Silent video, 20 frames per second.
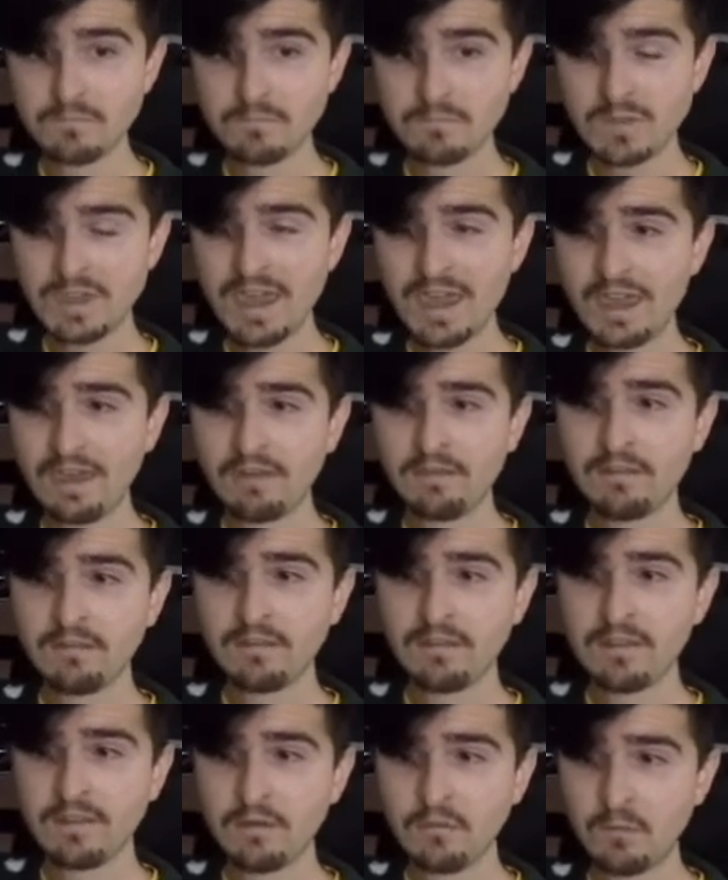Yeah.
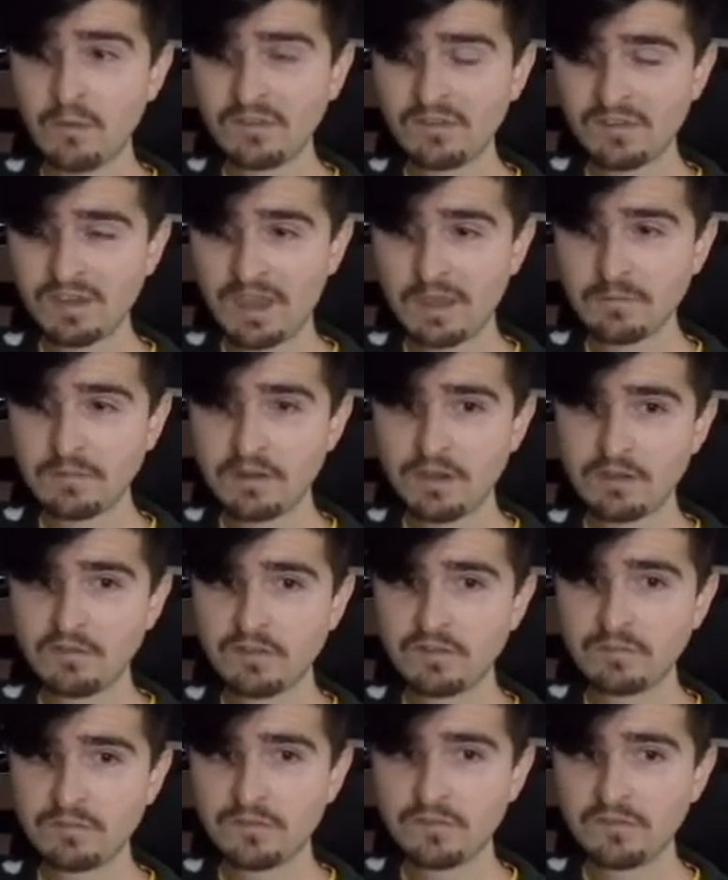Once again, Merry
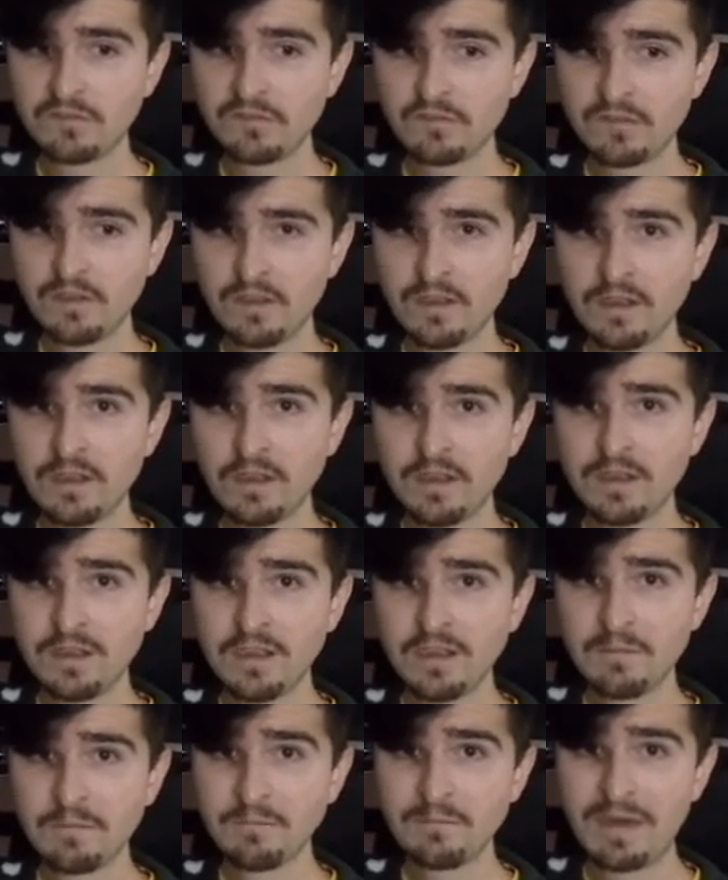Christmas.
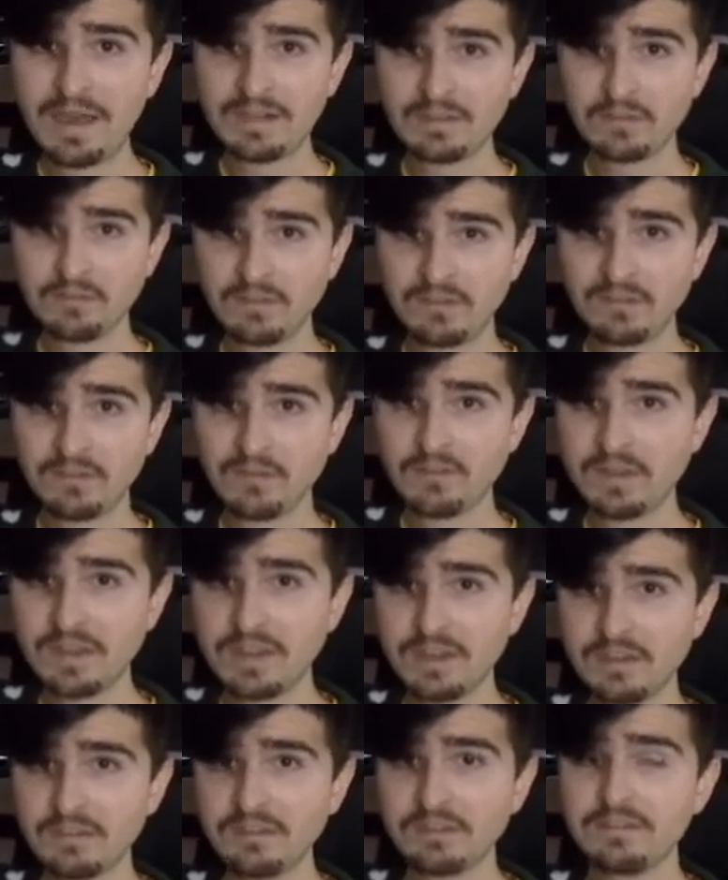Back to the rest of the
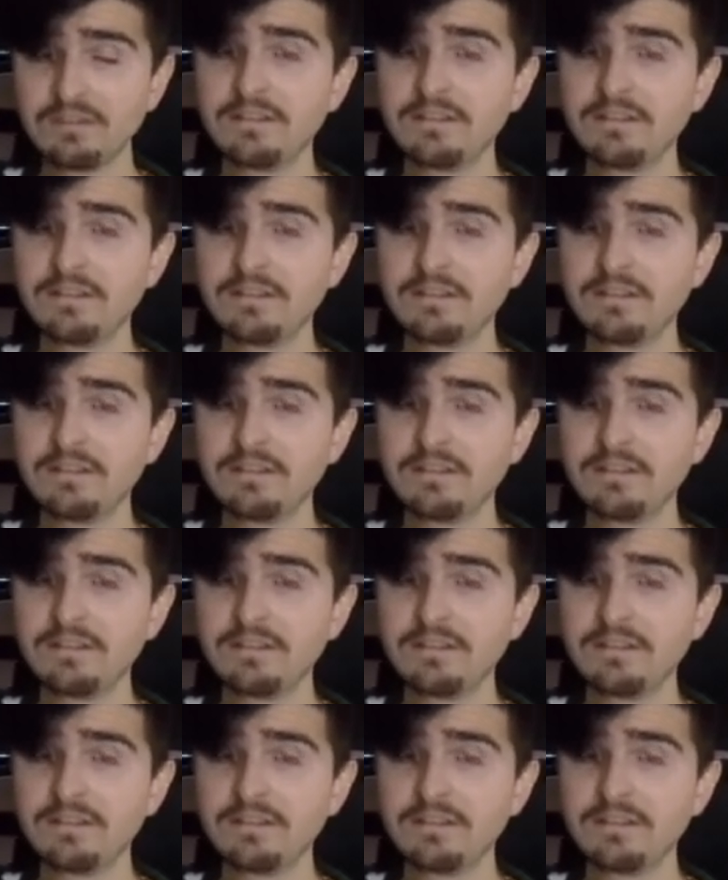video.